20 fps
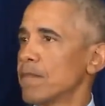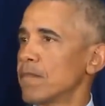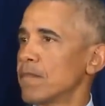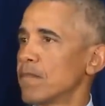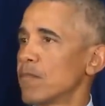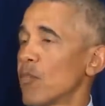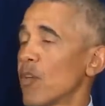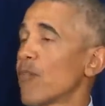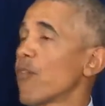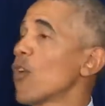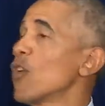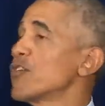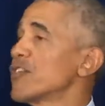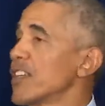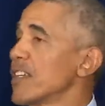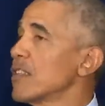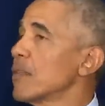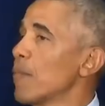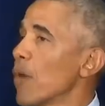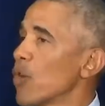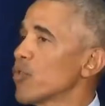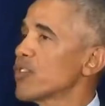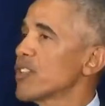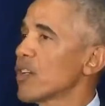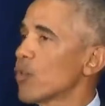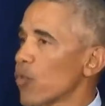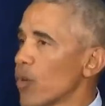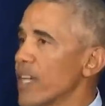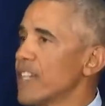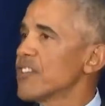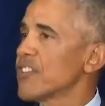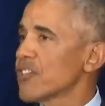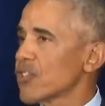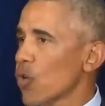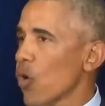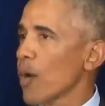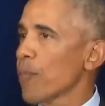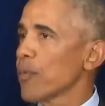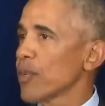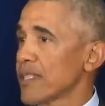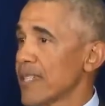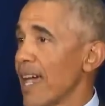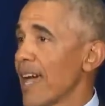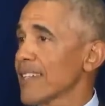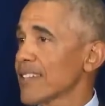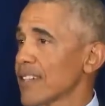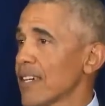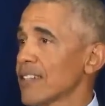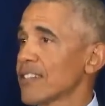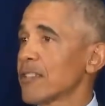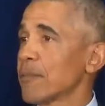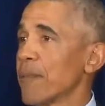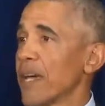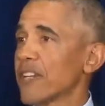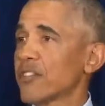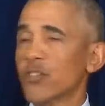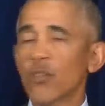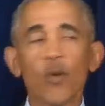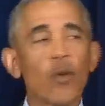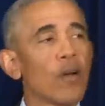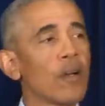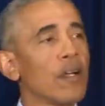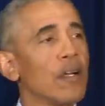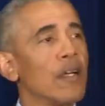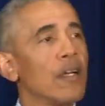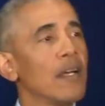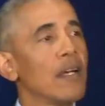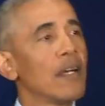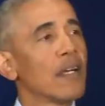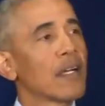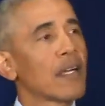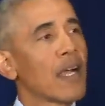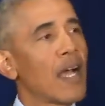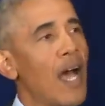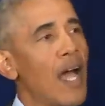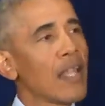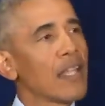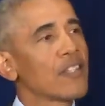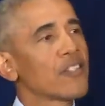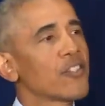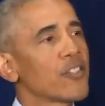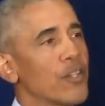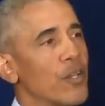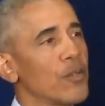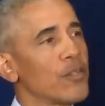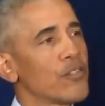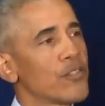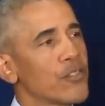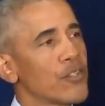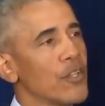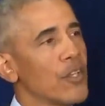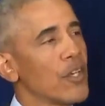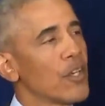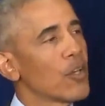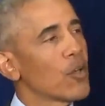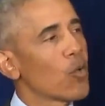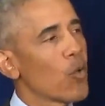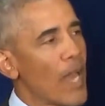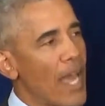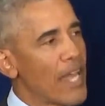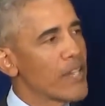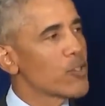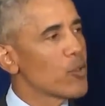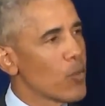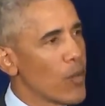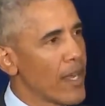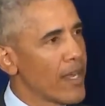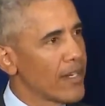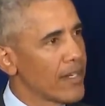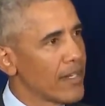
reversing the most egregious corporate tax cuts to make sure college students graduate